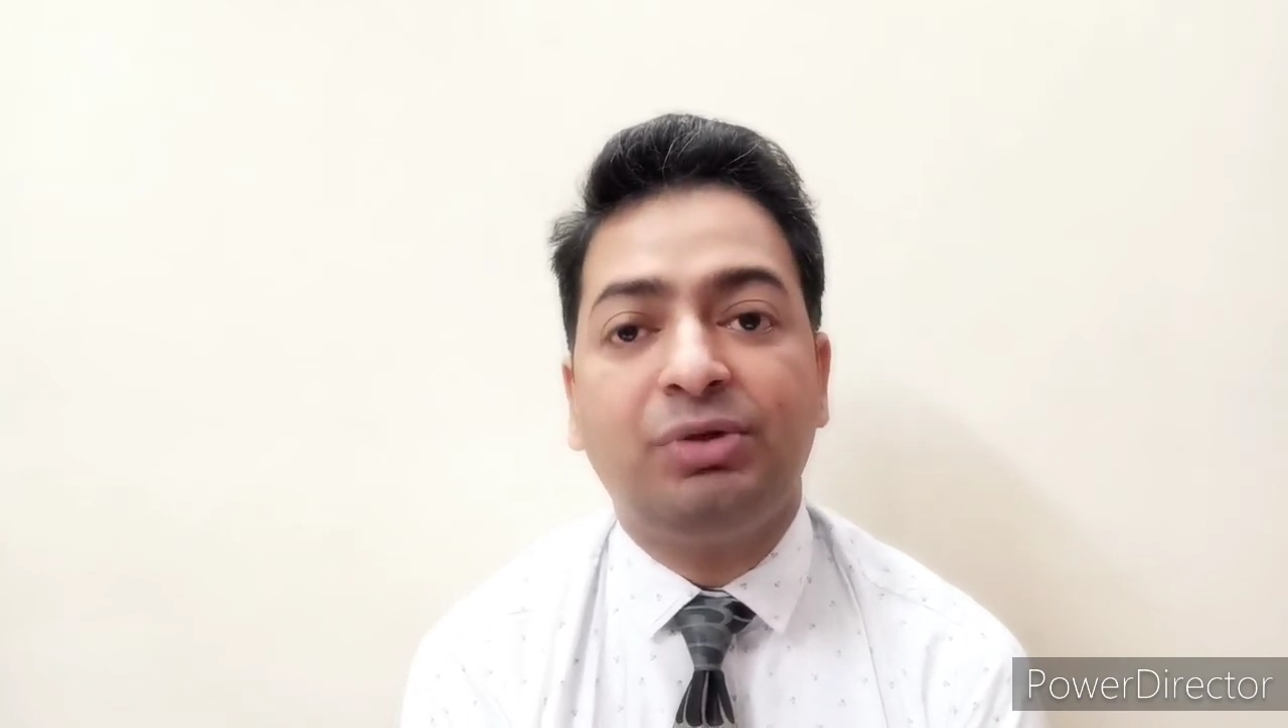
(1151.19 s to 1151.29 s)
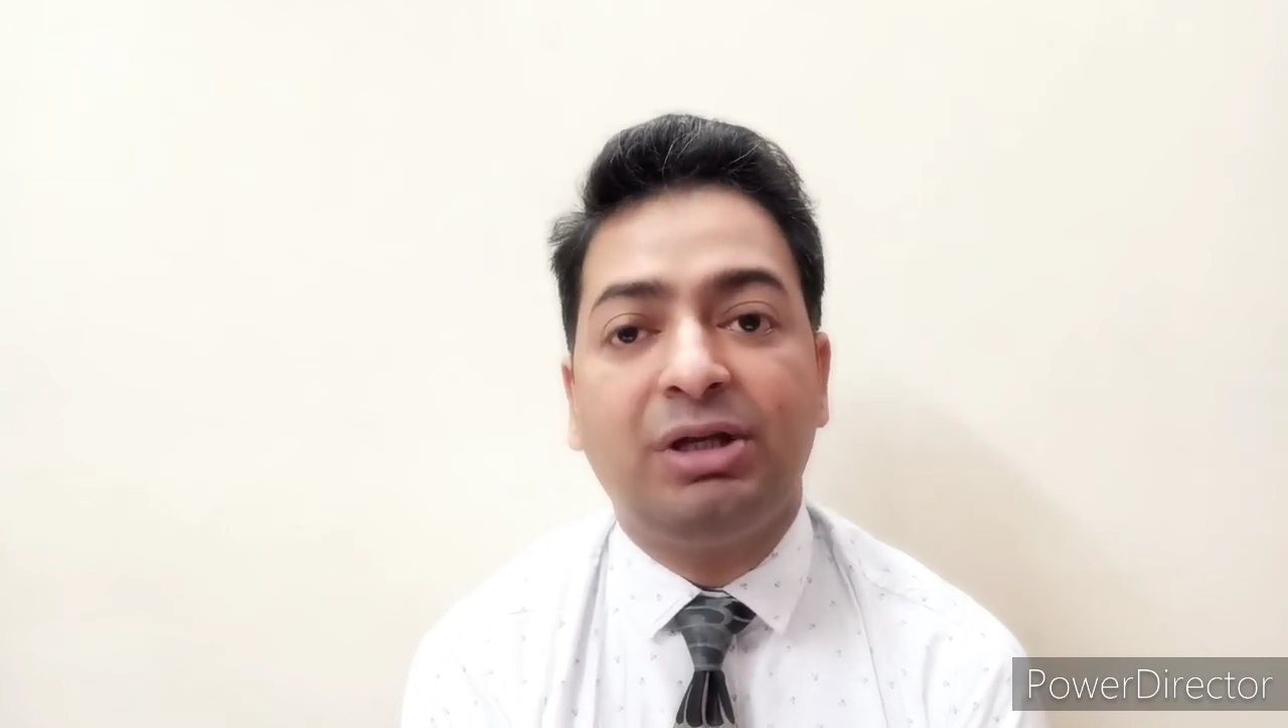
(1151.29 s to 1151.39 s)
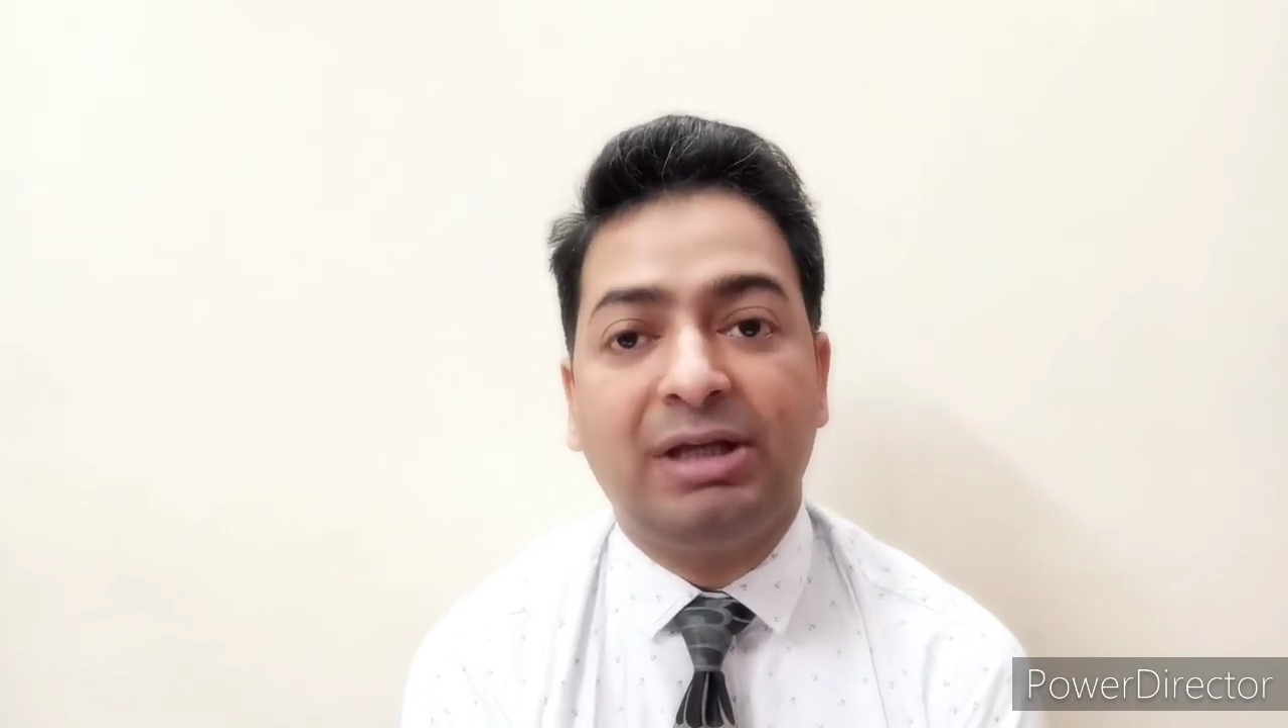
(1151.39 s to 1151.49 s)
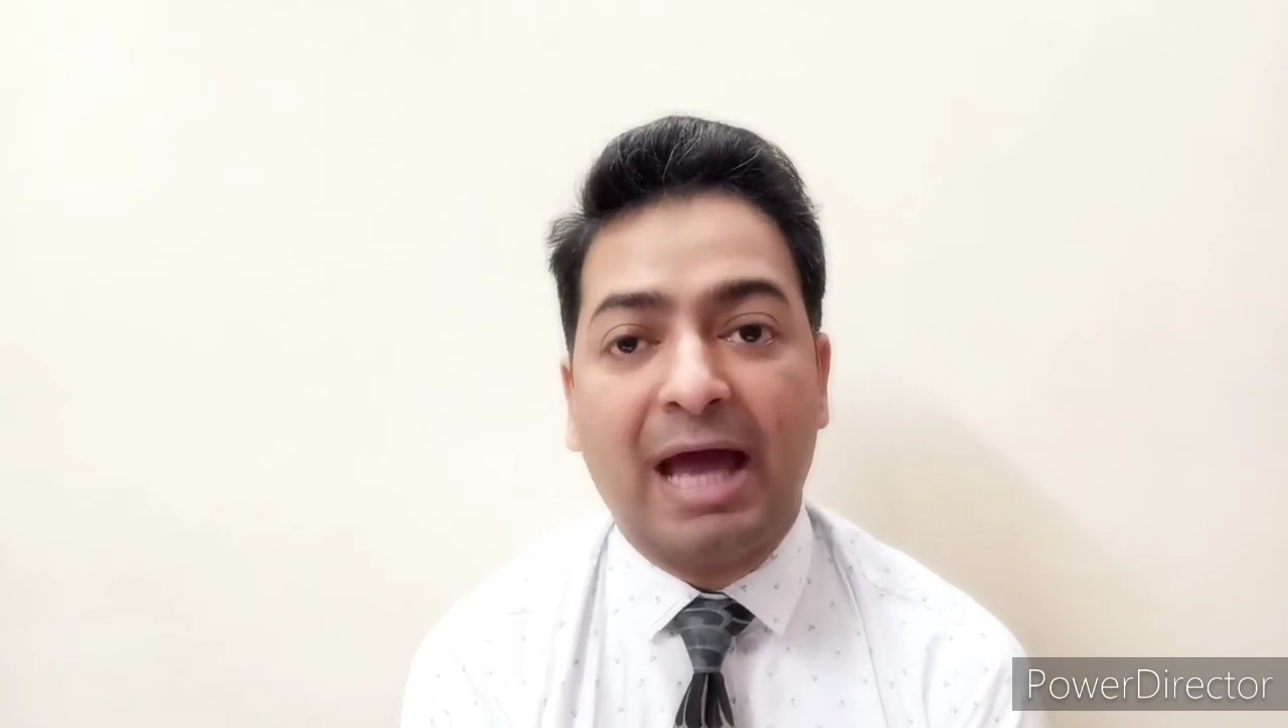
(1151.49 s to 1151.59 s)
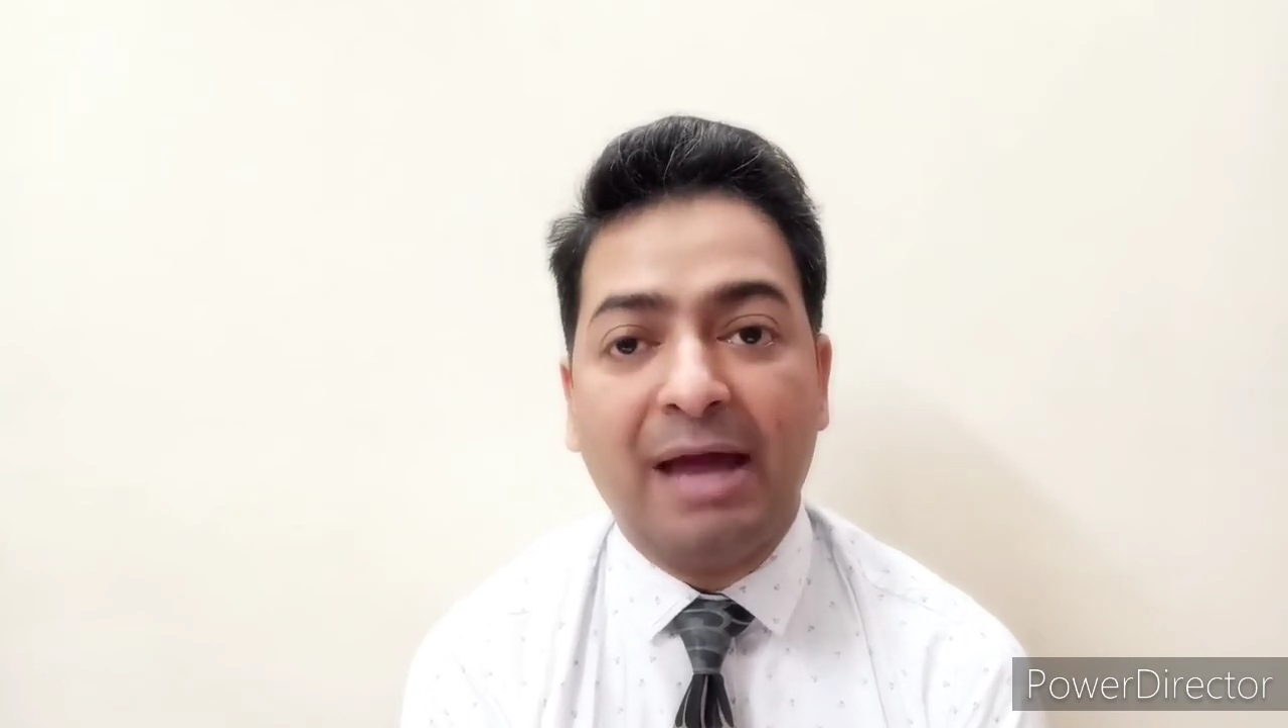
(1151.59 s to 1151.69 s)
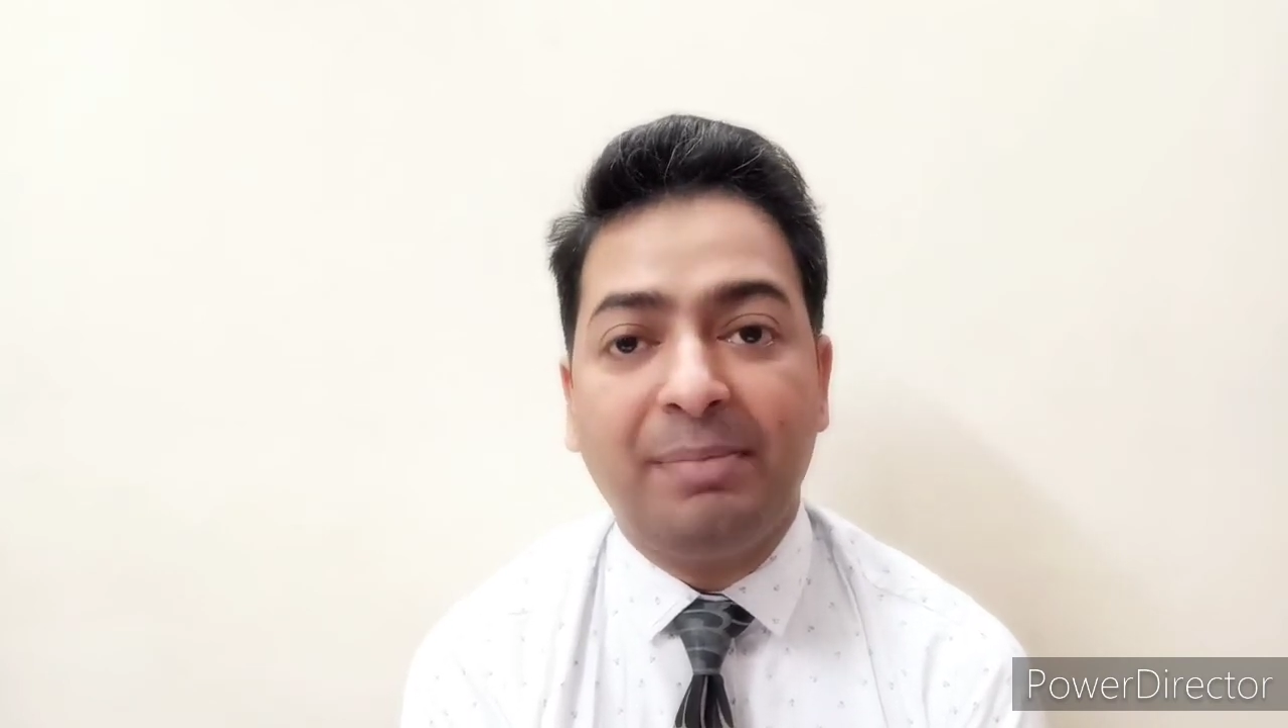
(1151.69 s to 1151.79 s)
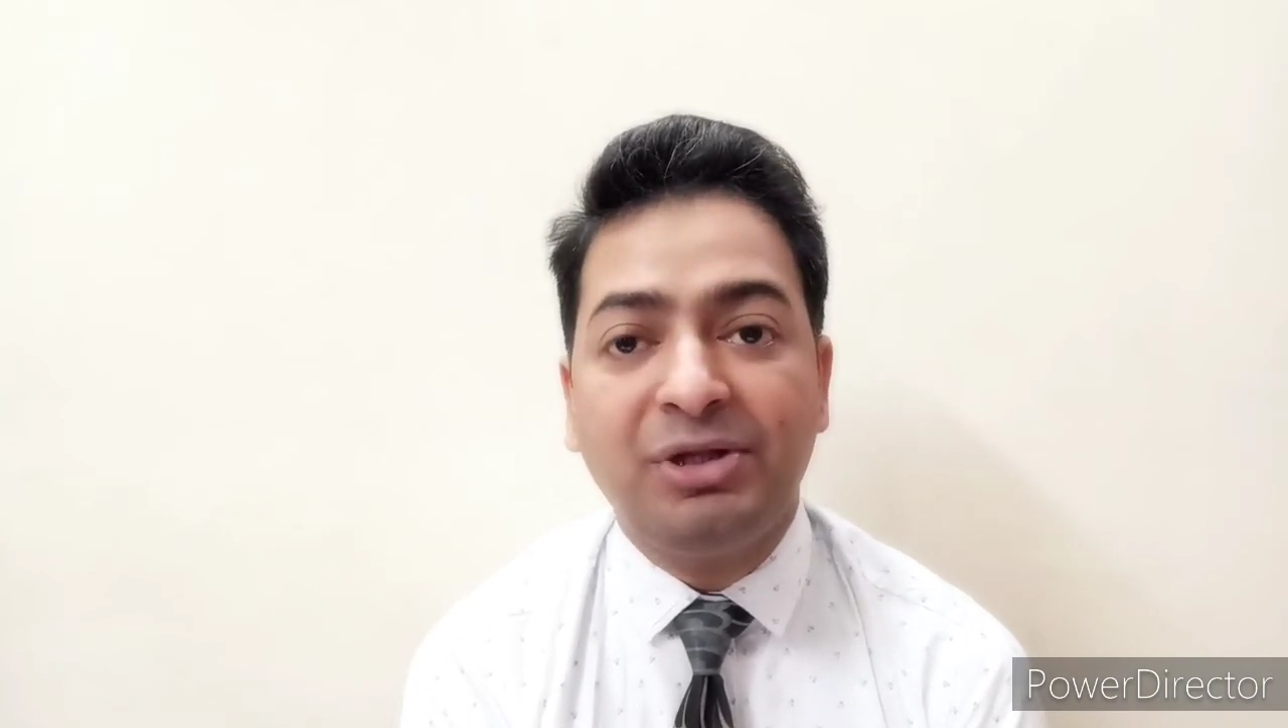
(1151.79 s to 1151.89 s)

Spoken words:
the Nyay